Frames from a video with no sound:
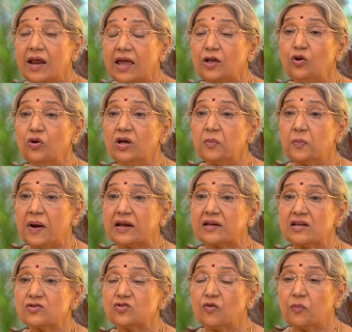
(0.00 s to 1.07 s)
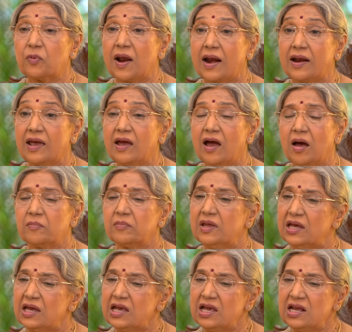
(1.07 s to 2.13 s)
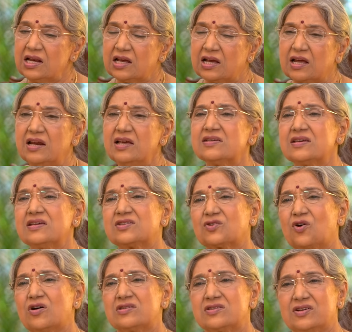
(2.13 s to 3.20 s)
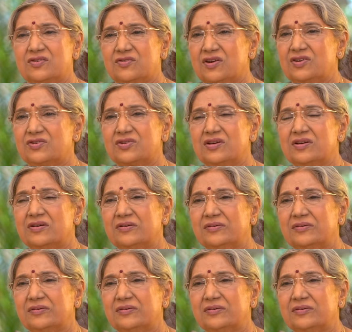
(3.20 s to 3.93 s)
Regular practice of pranayama increases concentration.